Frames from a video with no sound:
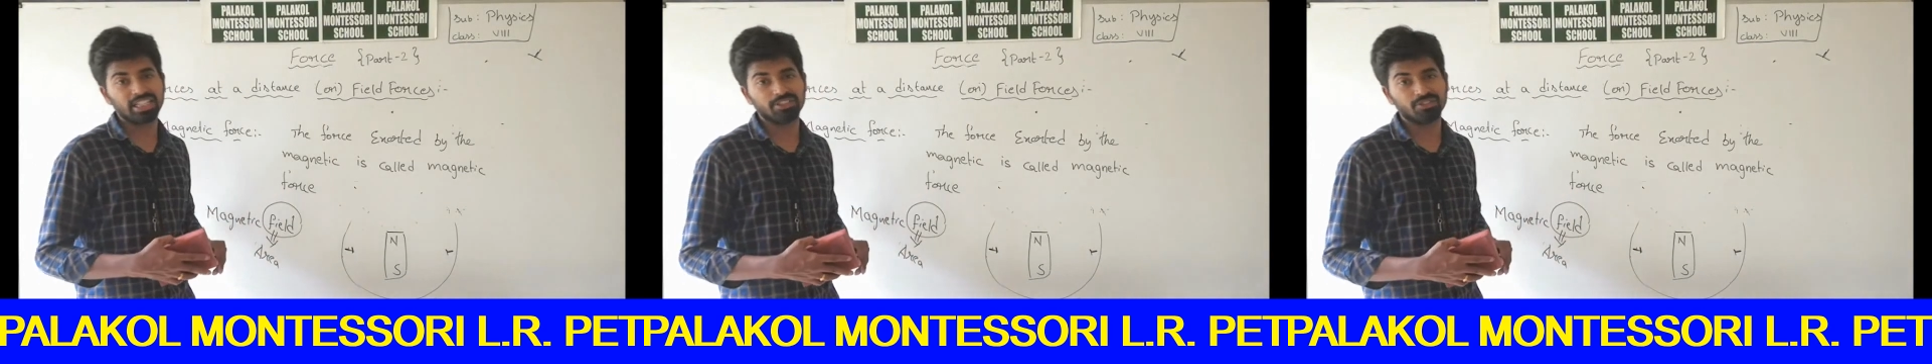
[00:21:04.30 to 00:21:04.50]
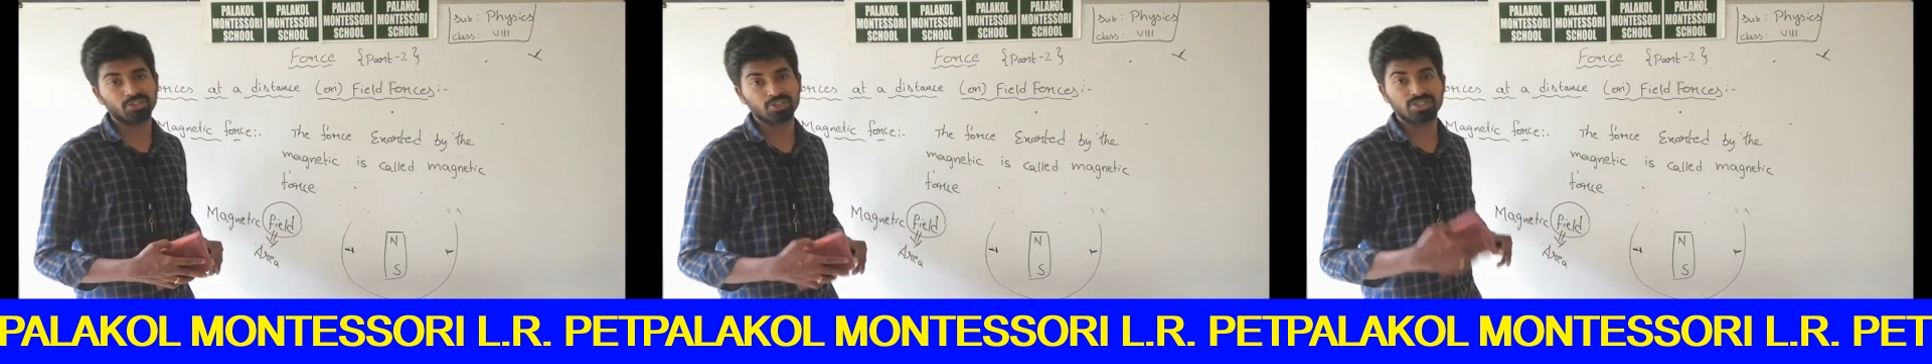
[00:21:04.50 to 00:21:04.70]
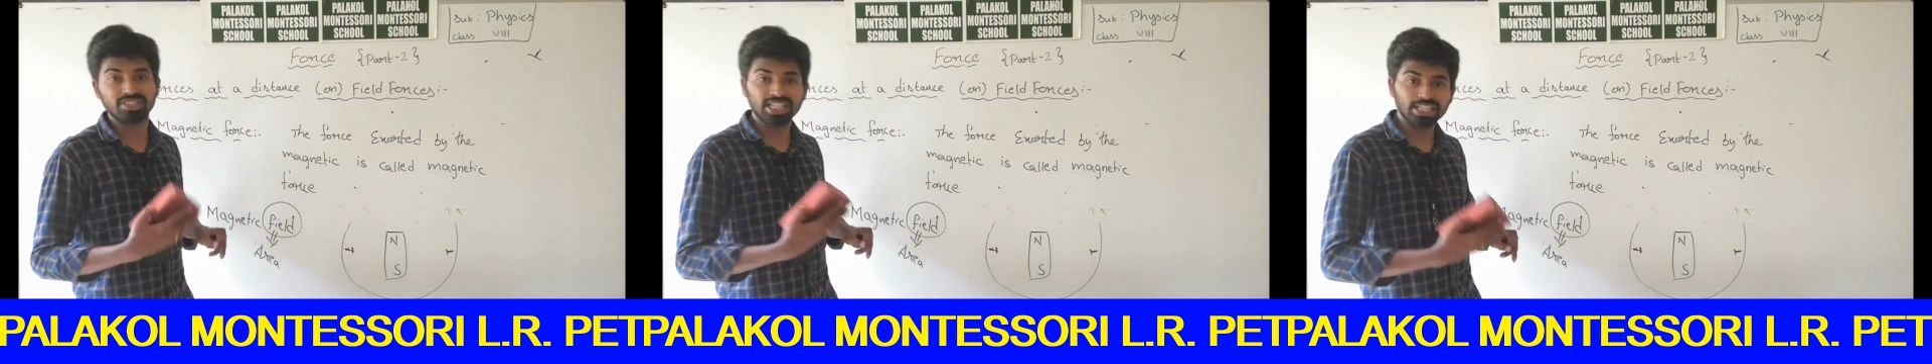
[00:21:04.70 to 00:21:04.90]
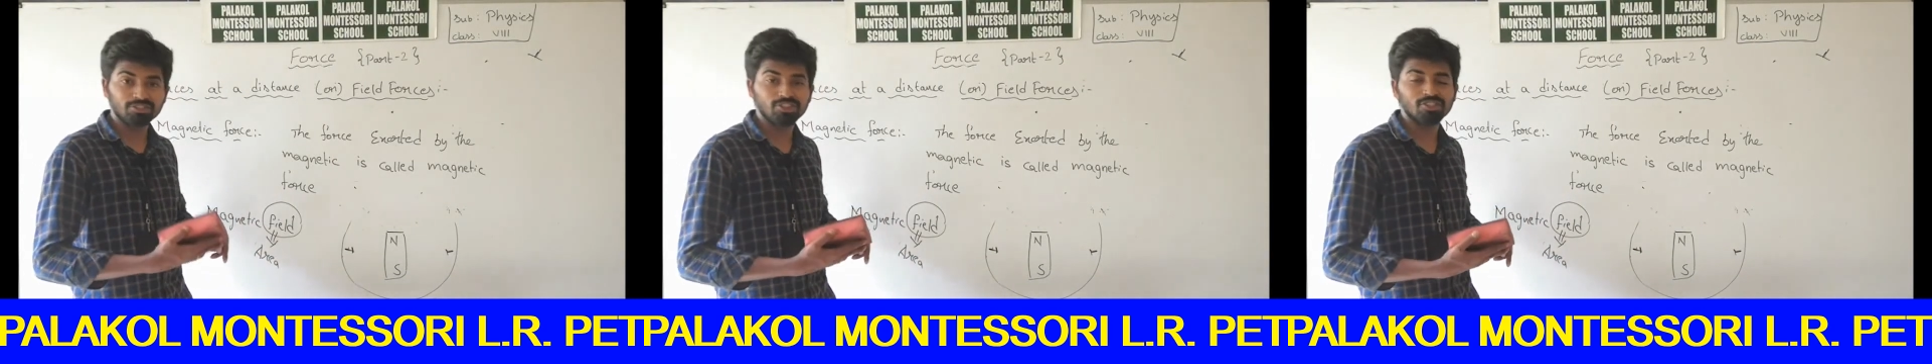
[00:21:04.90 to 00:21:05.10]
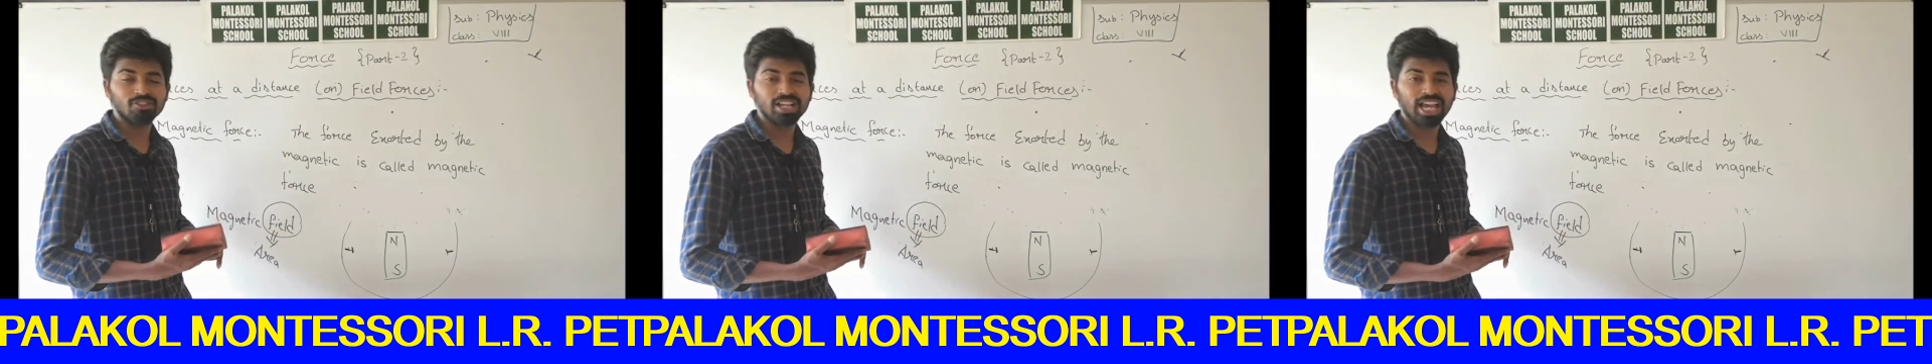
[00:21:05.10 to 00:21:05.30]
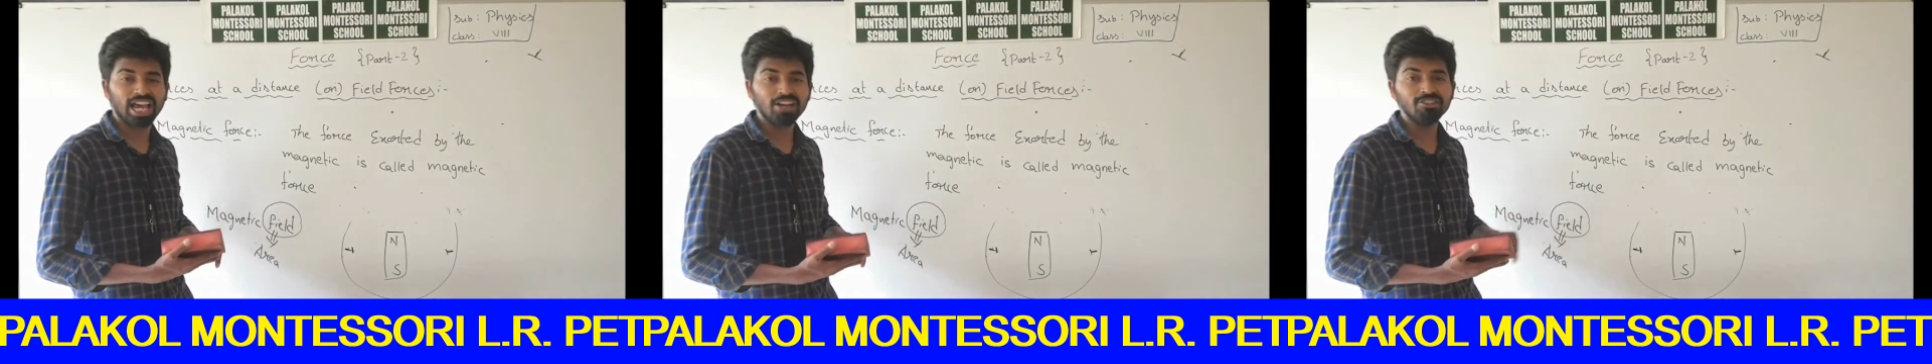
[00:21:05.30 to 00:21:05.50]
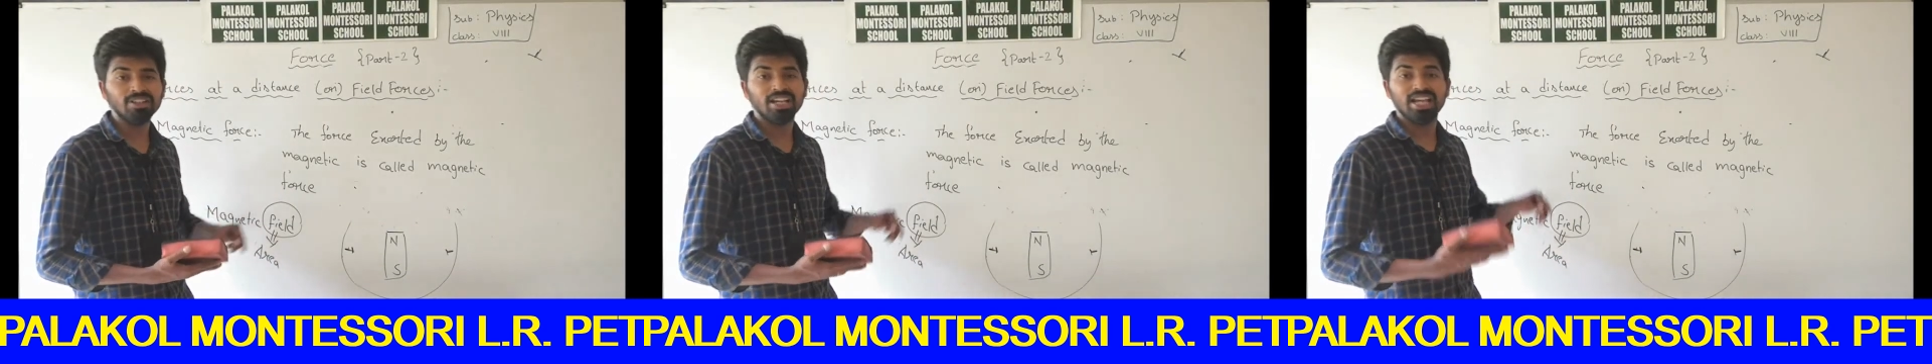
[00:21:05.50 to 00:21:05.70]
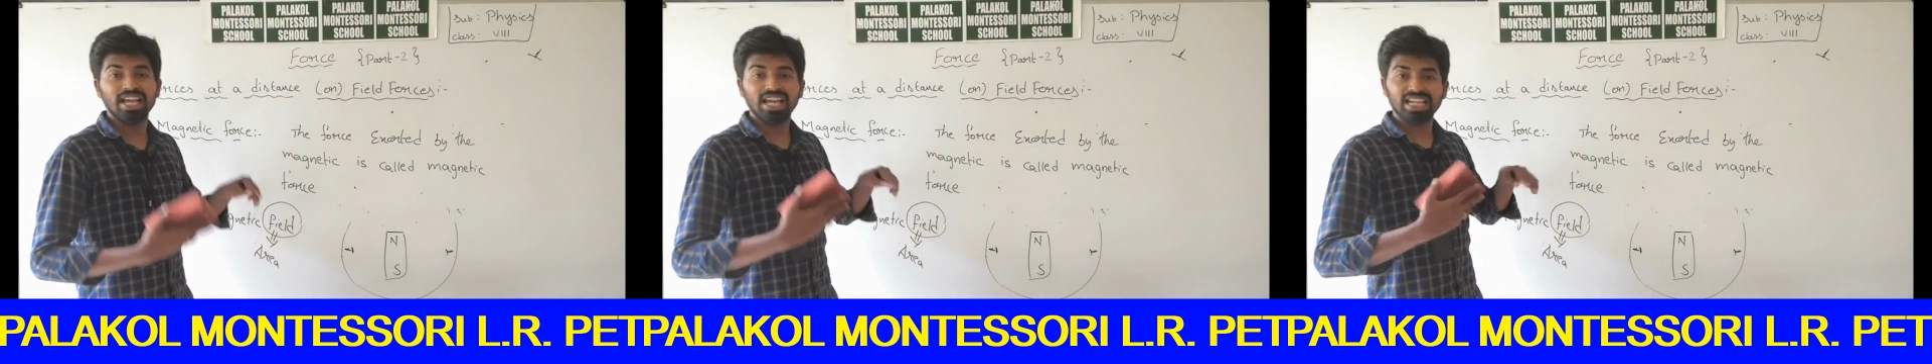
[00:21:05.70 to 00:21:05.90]
force, there we will have
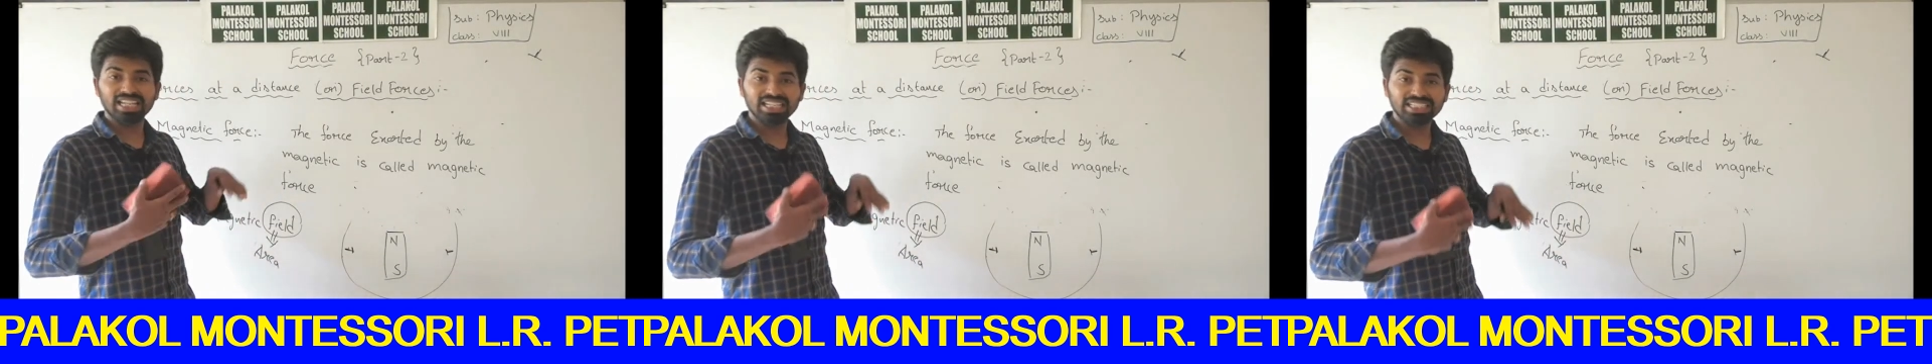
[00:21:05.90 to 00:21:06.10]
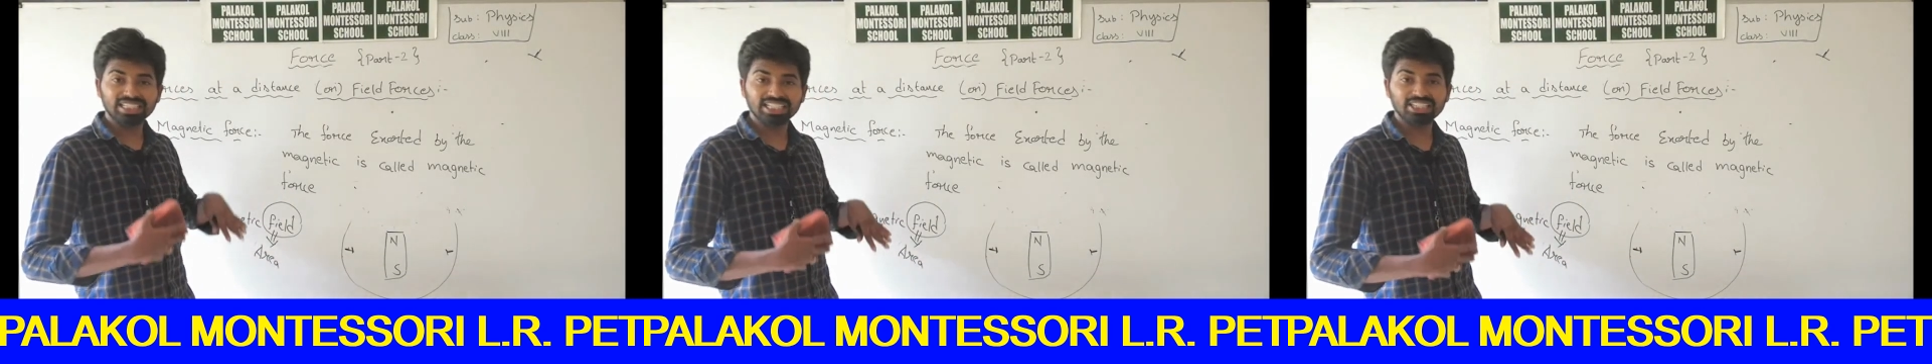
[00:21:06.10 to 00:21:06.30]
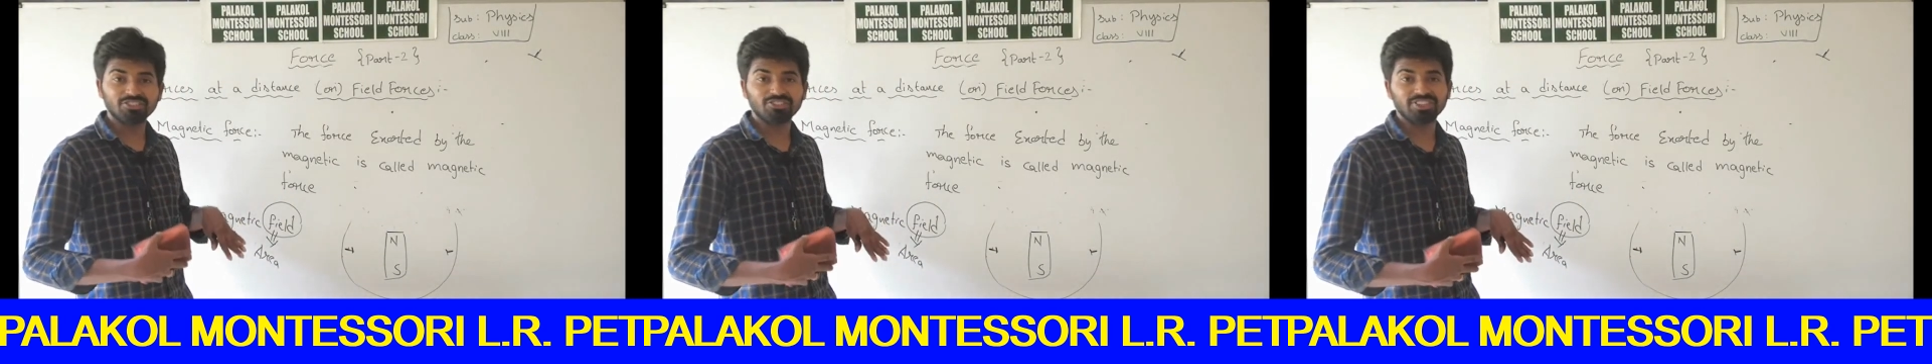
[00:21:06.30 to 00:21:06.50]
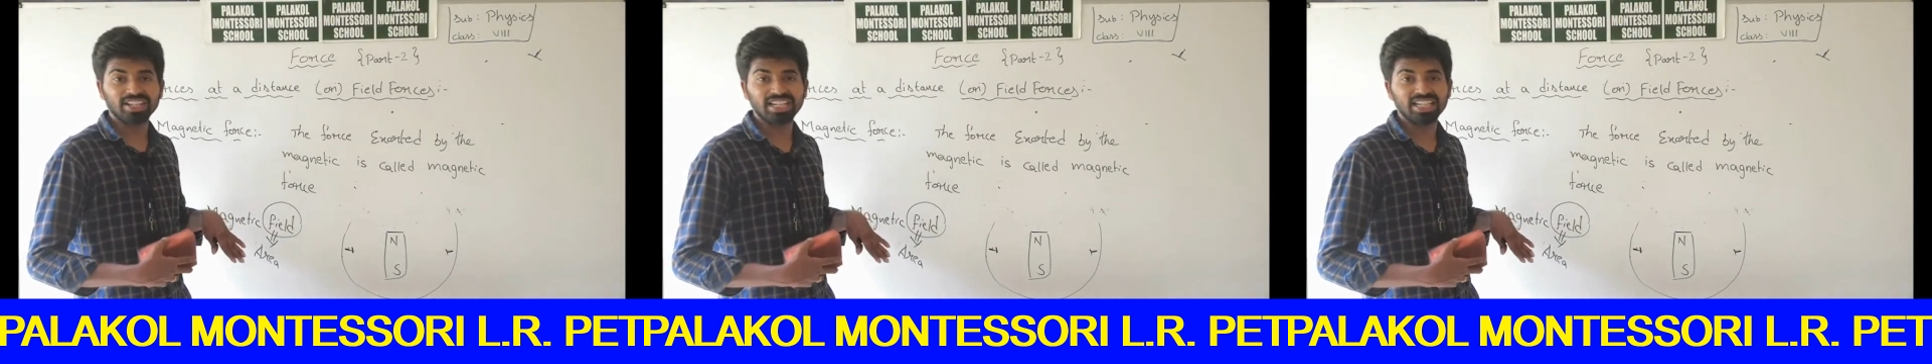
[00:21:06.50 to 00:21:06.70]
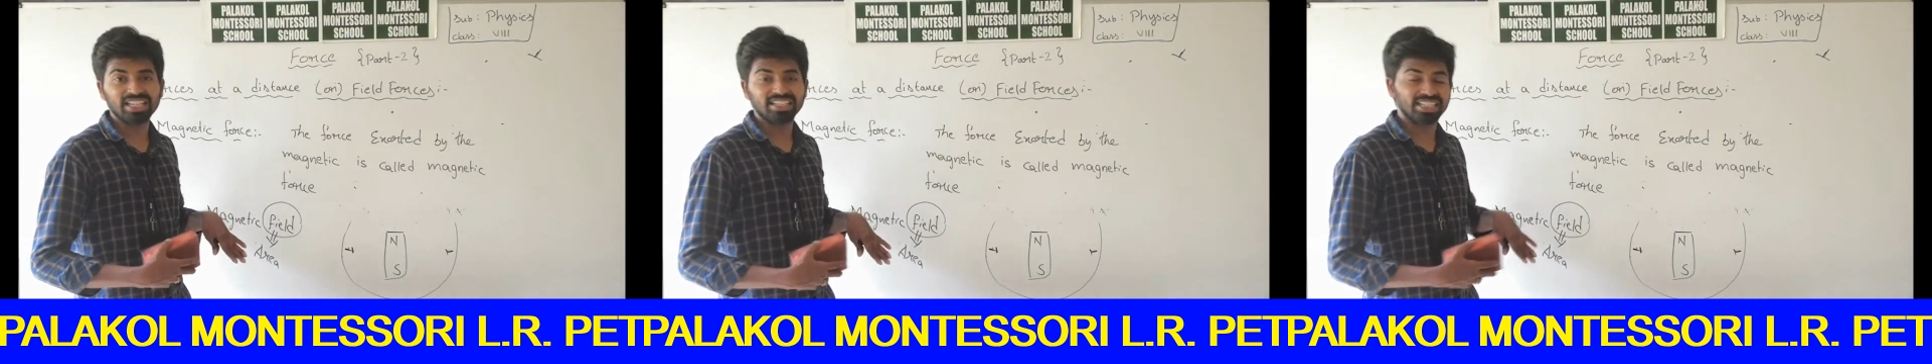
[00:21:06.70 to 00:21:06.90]
electric field.